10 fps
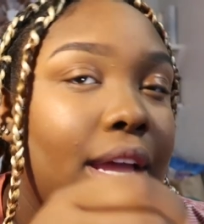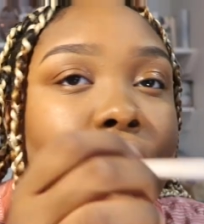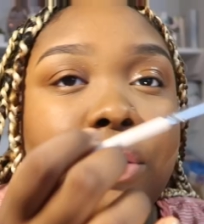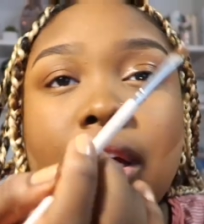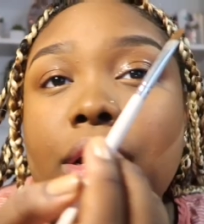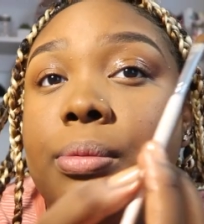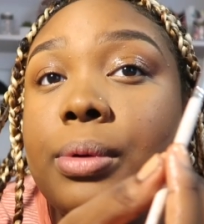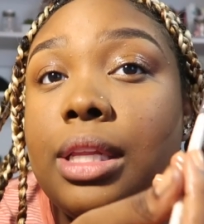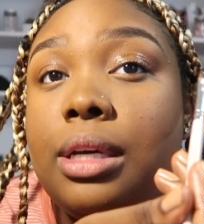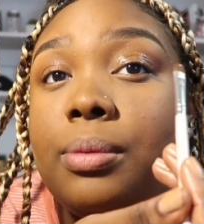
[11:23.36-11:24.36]
And you'll get a
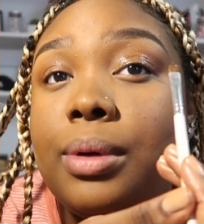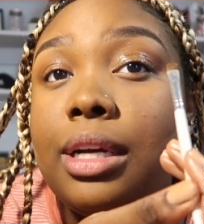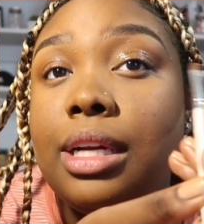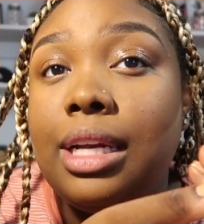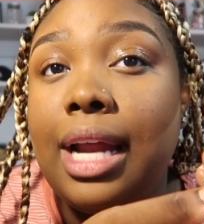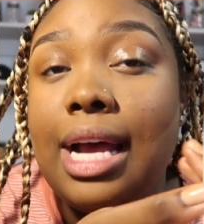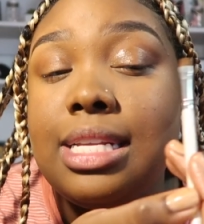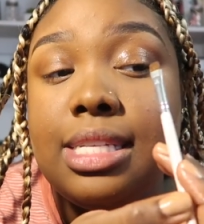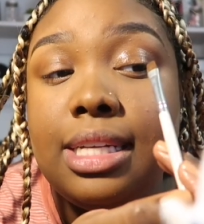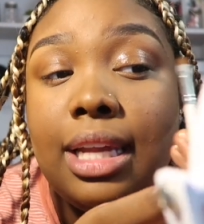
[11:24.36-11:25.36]
really weird and
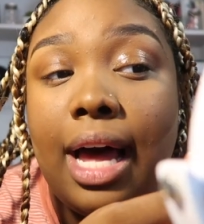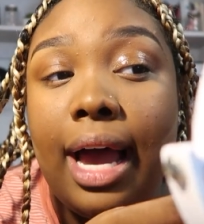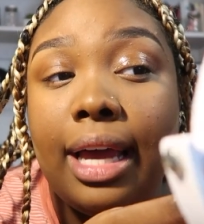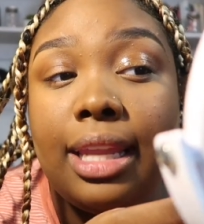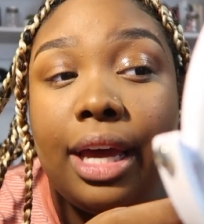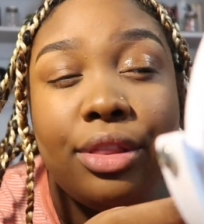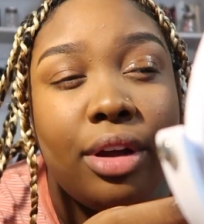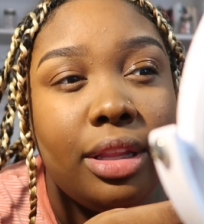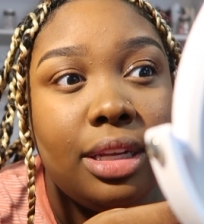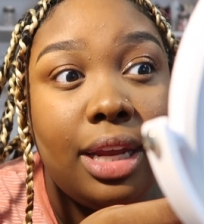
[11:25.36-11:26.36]
nasty line
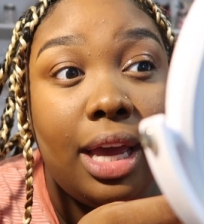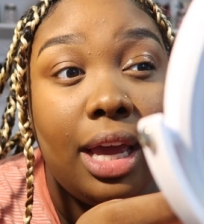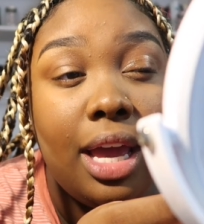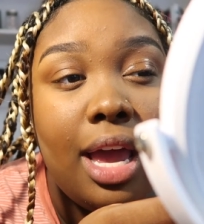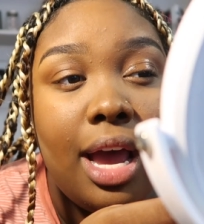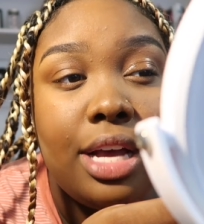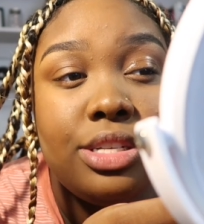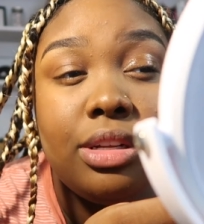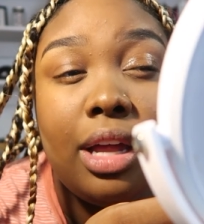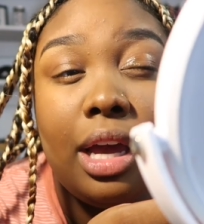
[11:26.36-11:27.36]
throughout the day
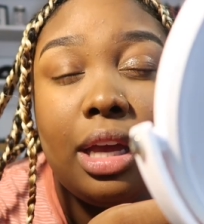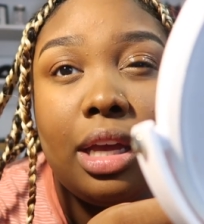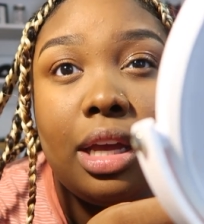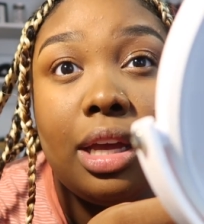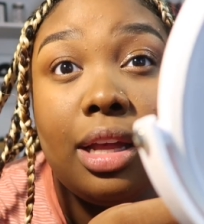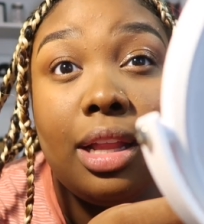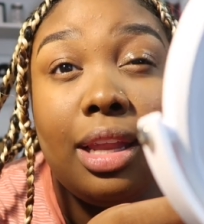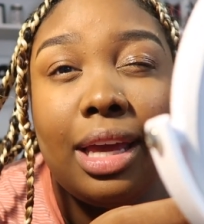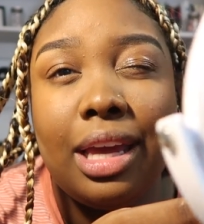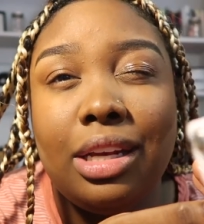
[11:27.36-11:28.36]
as you like
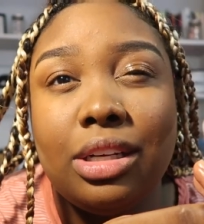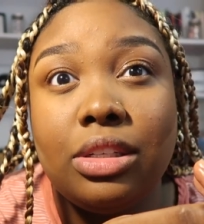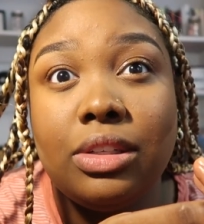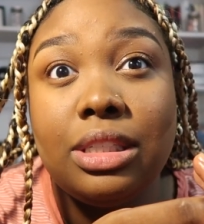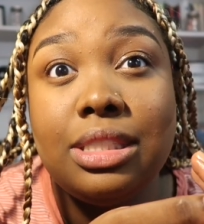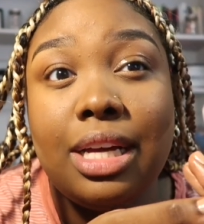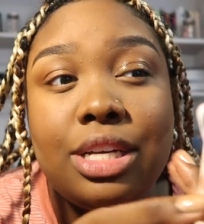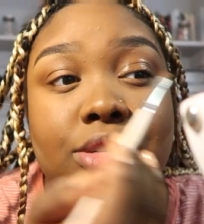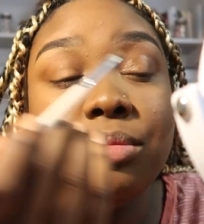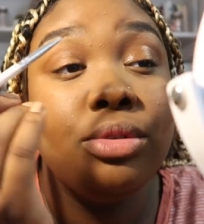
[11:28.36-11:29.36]
in your crease
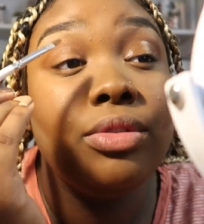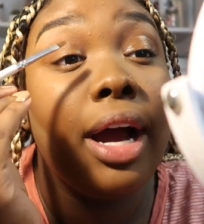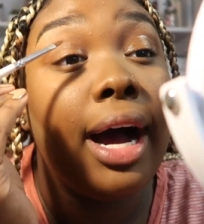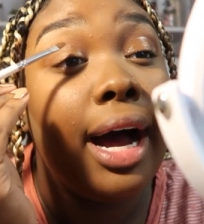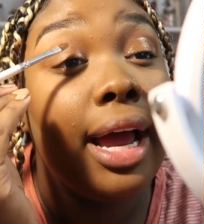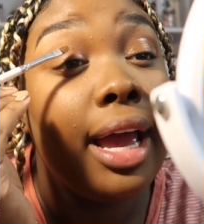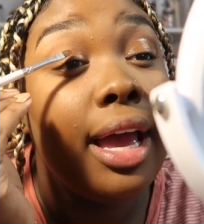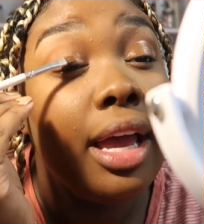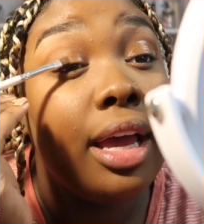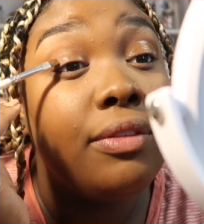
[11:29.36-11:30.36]
as you move your eye
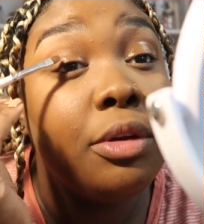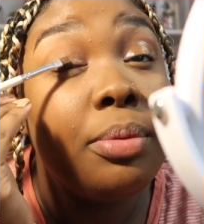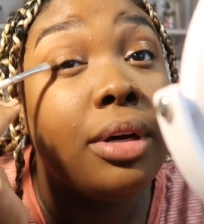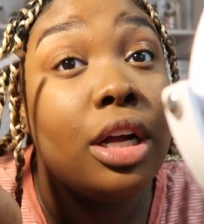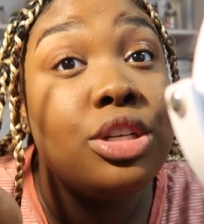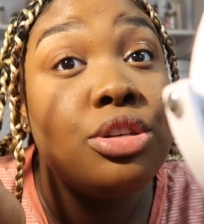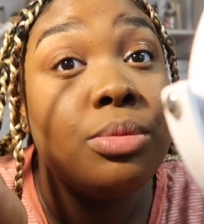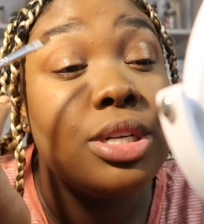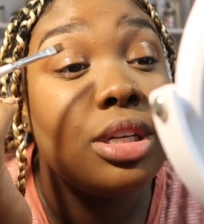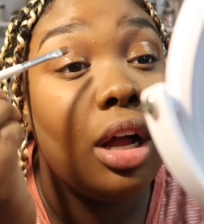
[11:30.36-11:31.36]
and you put on too
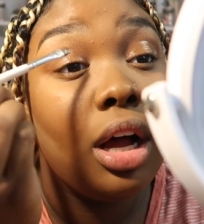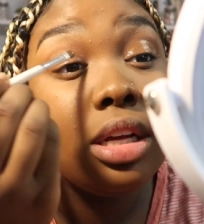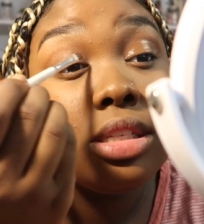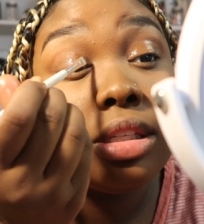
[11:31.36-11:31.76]
much gloss.